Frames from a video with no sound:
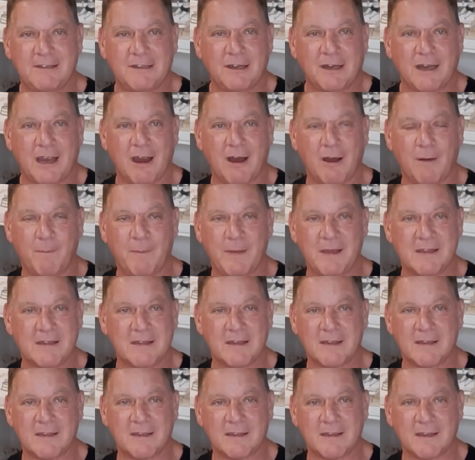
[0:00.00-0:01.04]
took care of
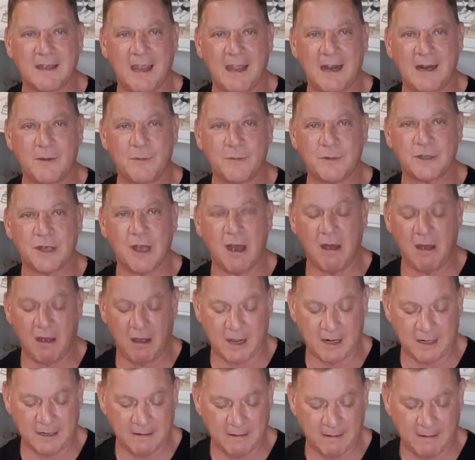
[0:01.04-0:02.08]
business and it was
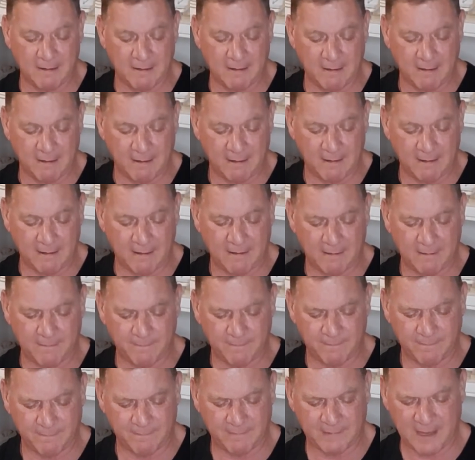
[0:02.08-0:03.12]
gone.
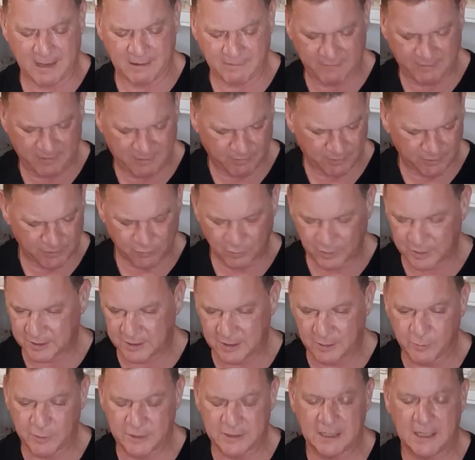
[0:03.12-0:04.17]
Um, I don't even know which
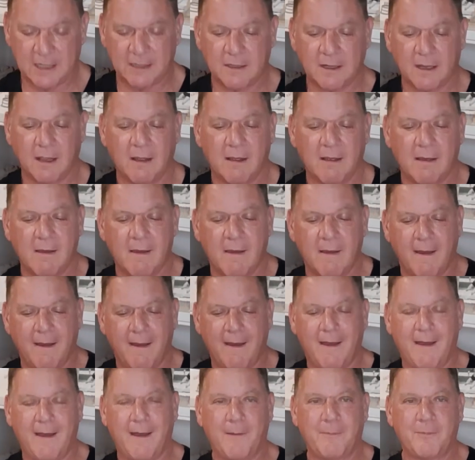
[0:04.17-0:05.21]
wrist it was in.
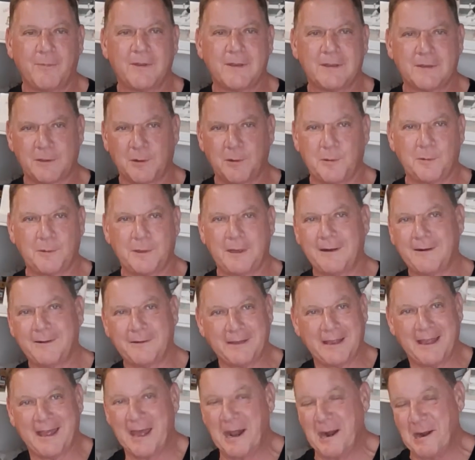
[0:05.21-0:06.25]
Uh, so, you know,
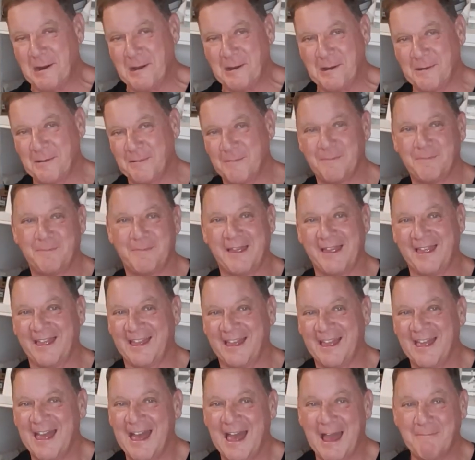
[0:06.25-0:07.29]
I don't know.
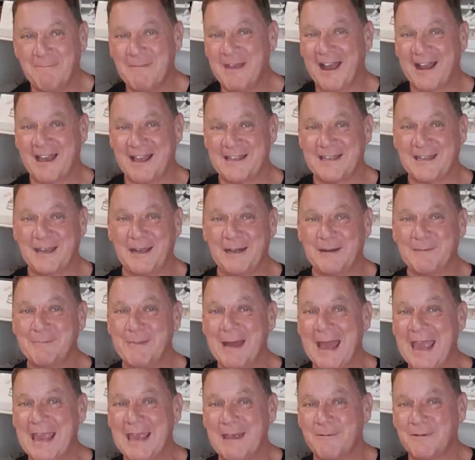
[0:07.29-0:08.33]
I'm not going to tell you to
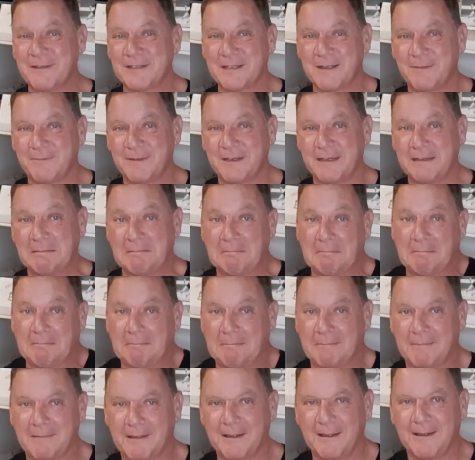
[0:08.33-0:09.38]
bang it with something,
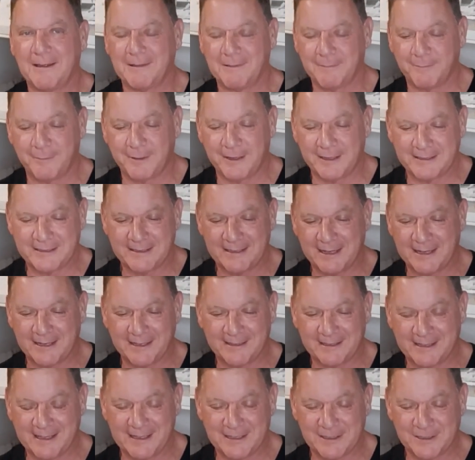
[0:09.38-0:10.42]
but
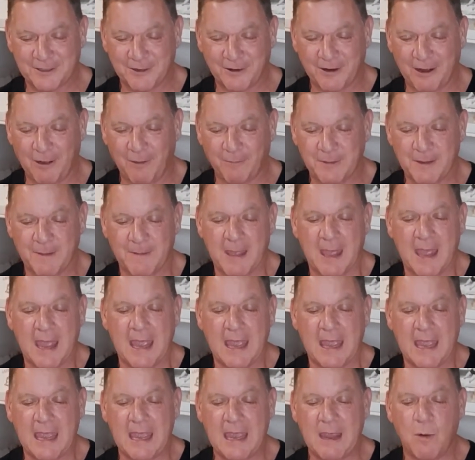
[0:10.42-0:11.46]
uh, it sure helped.
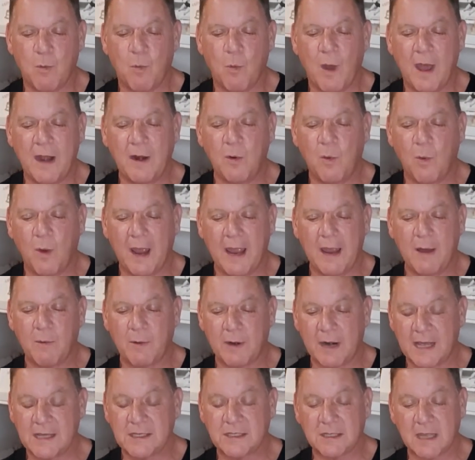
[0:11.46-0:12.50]
It went away
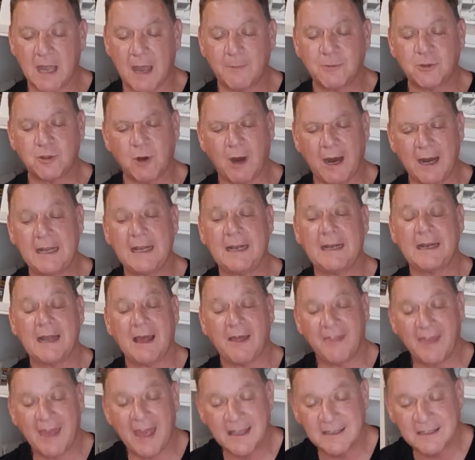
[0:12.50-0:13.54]
when I stopped training.
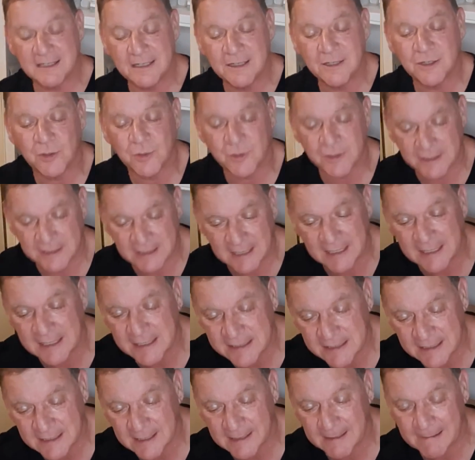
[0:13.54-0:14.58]
Now, that's interesting,
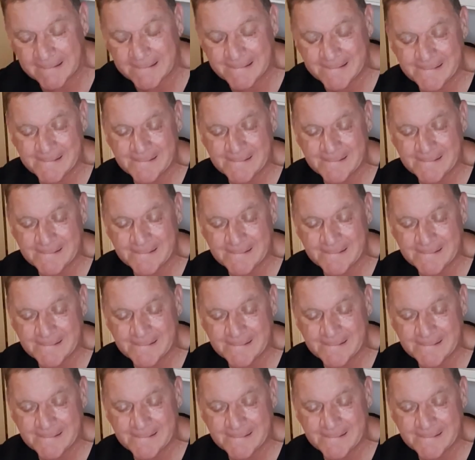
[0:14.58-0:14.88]
isn't it?